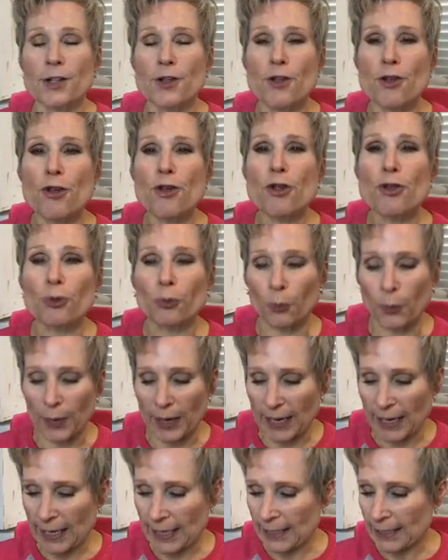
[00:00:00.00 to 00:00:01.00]

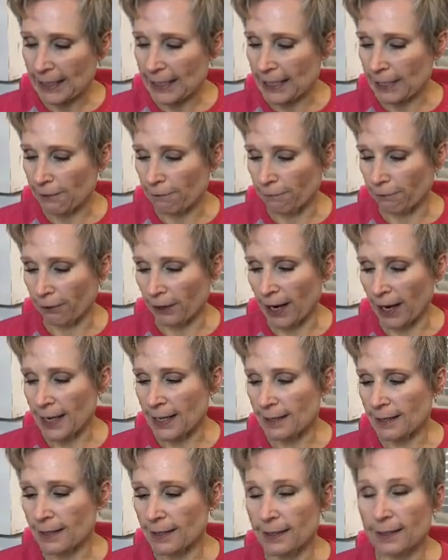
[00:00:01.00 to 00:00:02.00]
3
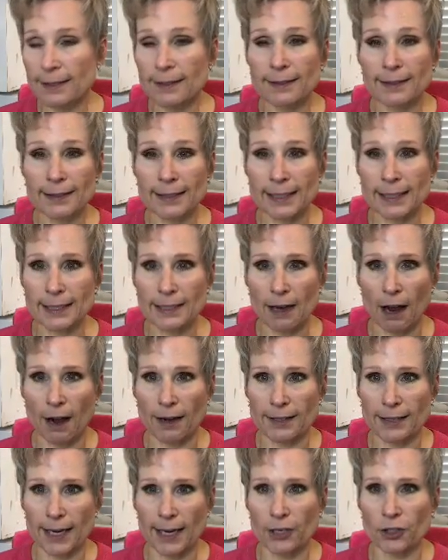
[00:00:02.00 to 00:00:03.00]
different
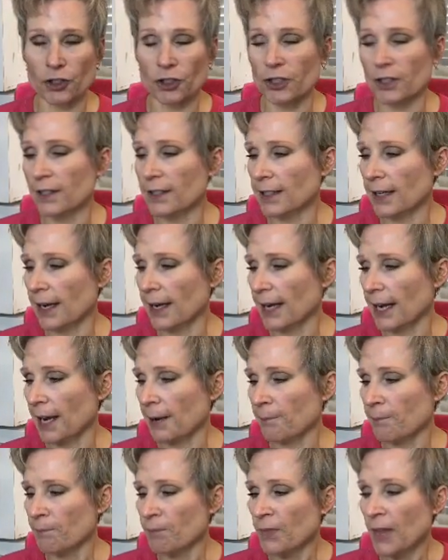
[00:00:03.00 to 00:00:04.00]
detox agents in it.
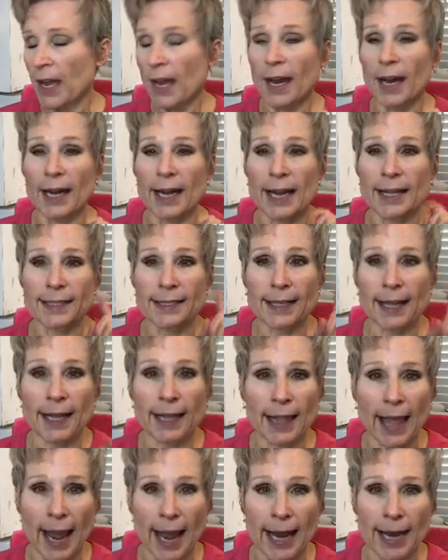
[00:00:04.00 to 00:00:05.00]
It has
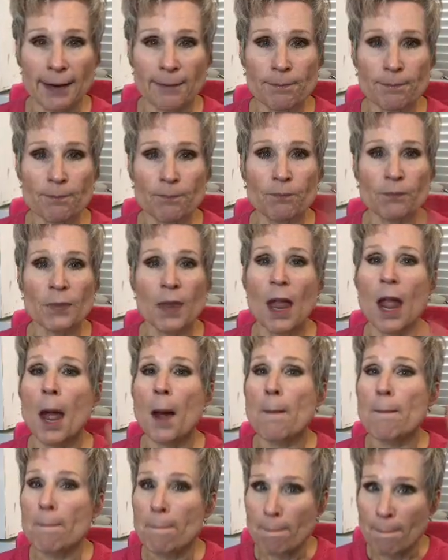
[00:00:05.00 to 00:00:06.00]
clay,
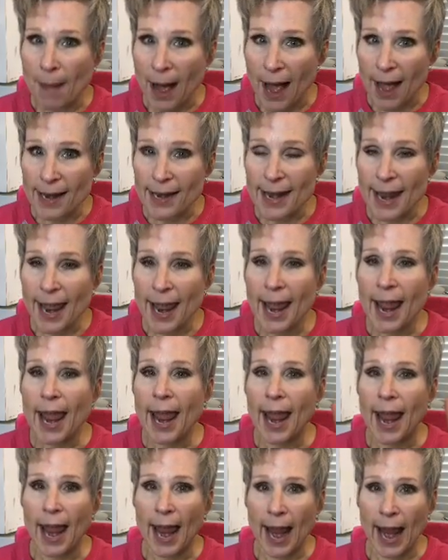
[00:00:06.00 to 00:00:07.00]
mud,
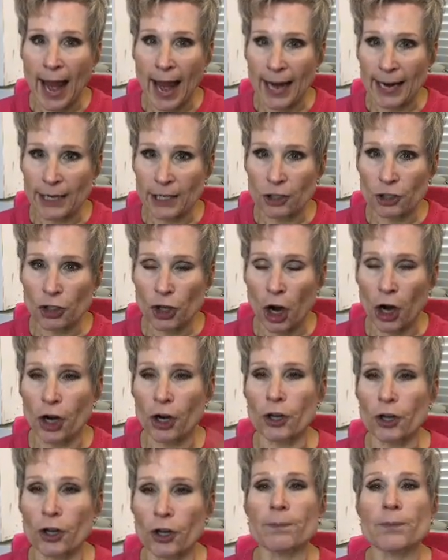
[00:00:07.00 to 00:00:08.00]
and
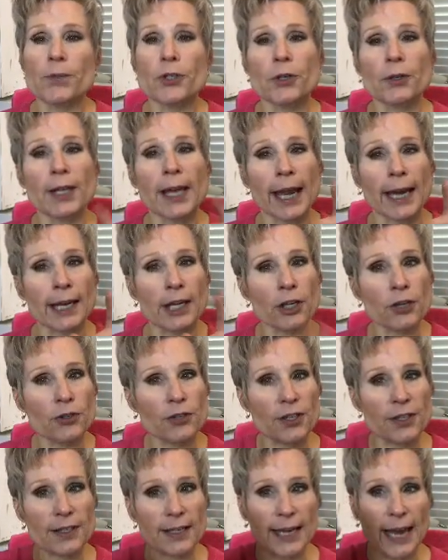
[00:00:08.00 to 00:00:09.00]
charcoal. So again, it
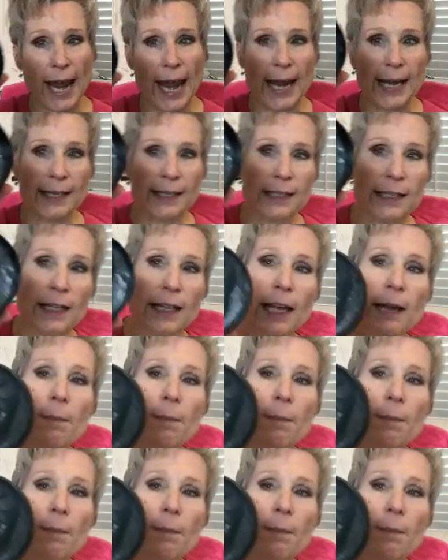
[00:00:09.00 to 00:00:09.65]
uses a kale and clay